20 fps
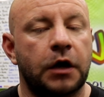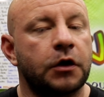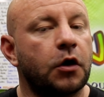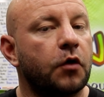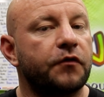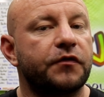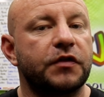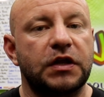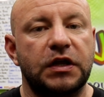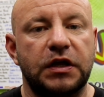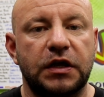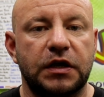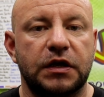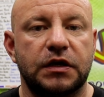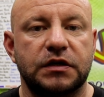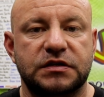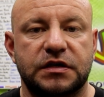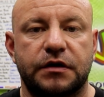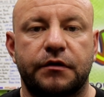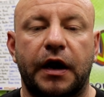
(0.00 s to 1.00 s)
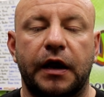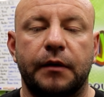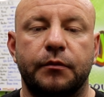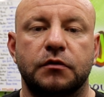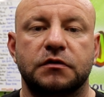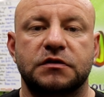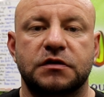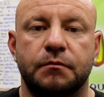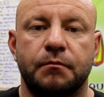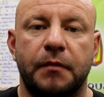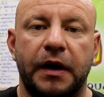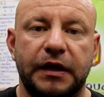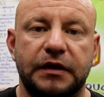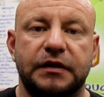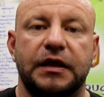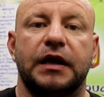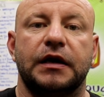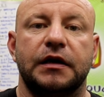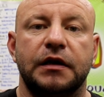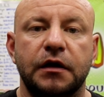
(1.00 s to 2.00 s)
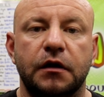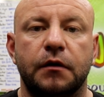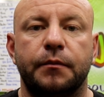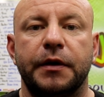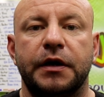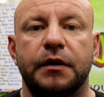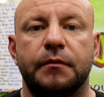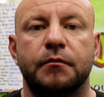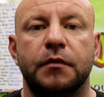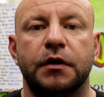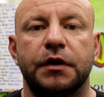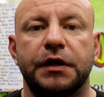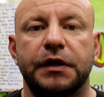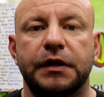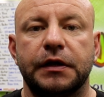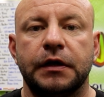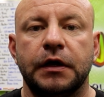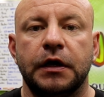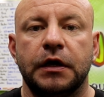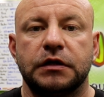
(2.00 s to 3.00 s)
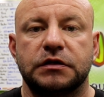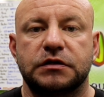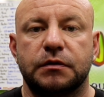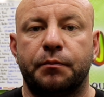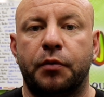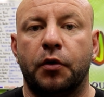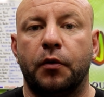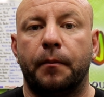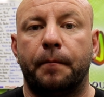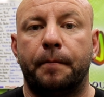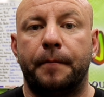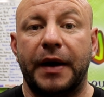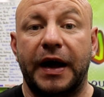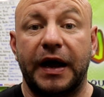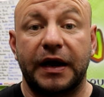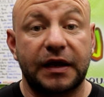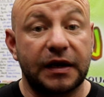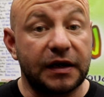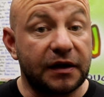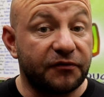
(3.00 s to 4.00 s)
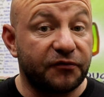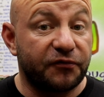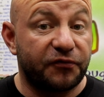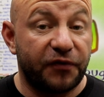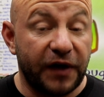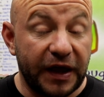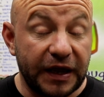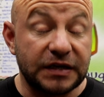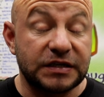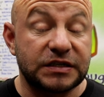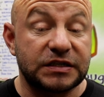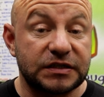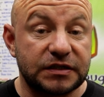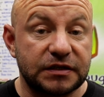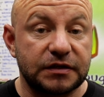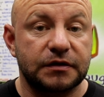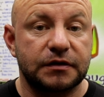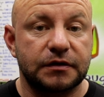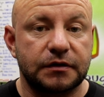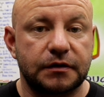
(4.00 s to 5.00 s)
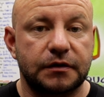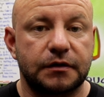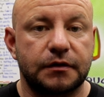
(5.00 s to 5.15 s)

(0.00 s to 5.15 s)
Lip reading: And over the years, they're able to make that little bit of money to put back and invest,